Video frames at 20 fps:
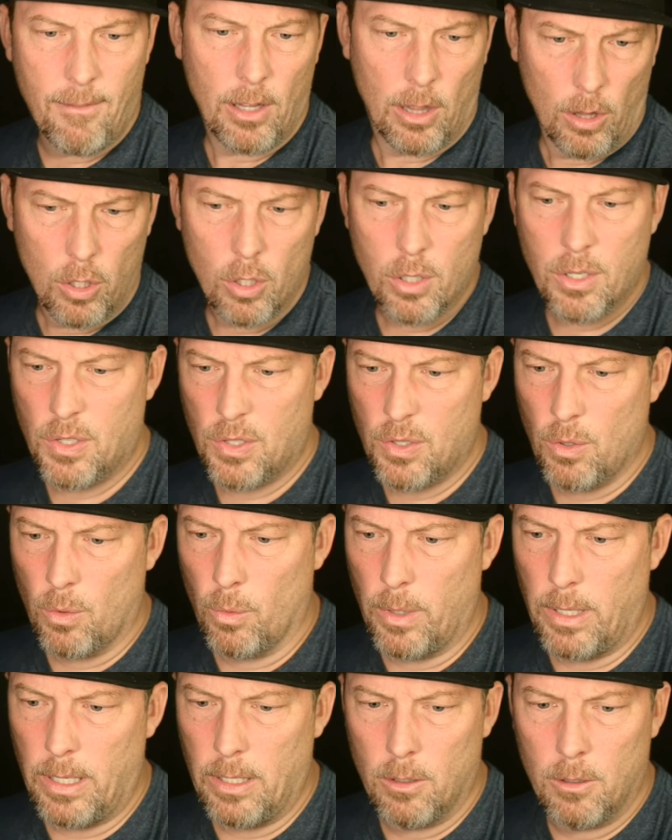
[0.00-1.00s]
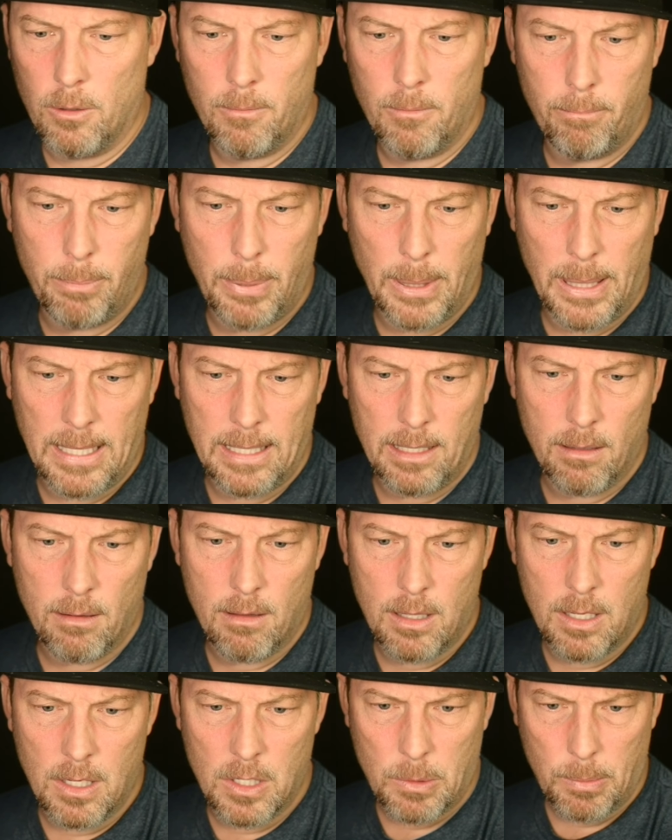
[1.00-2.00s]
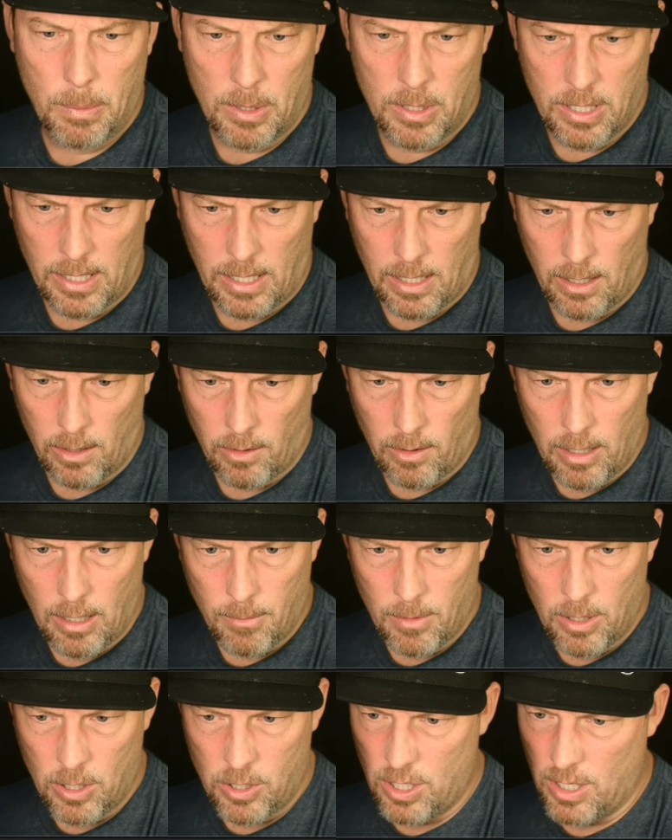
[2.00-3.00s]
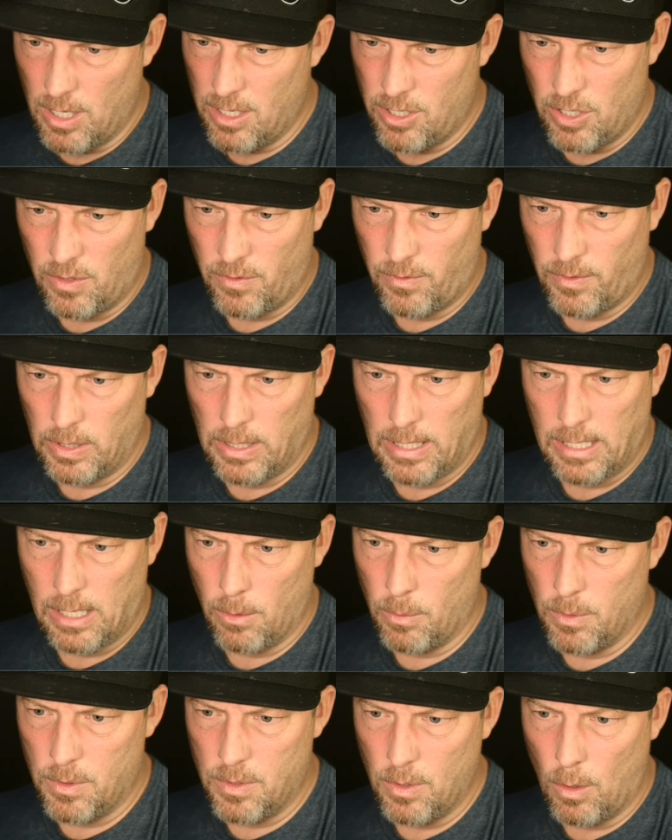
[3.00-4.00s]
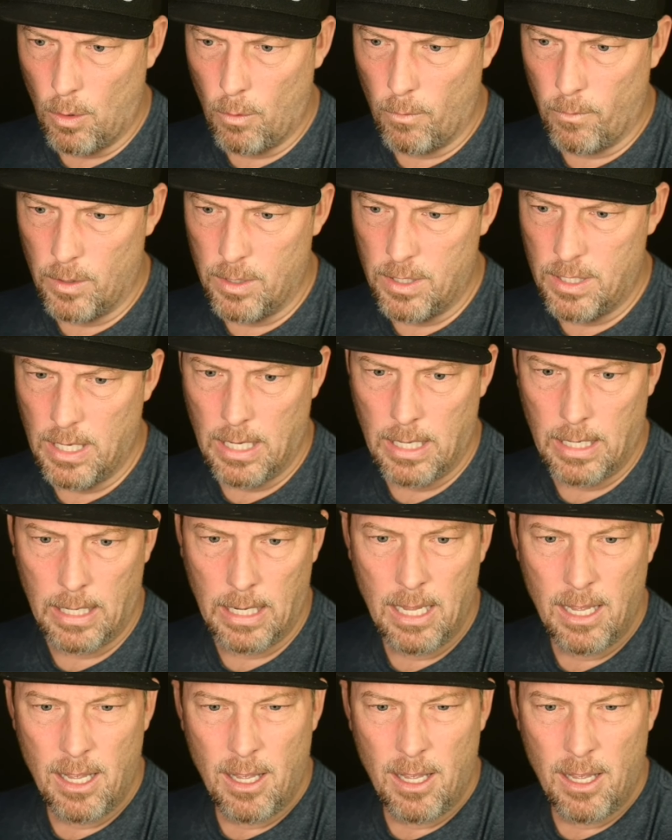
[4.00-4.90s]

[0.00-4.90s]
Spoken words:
it look surreal, but this particular image, I just feel like it was overdone.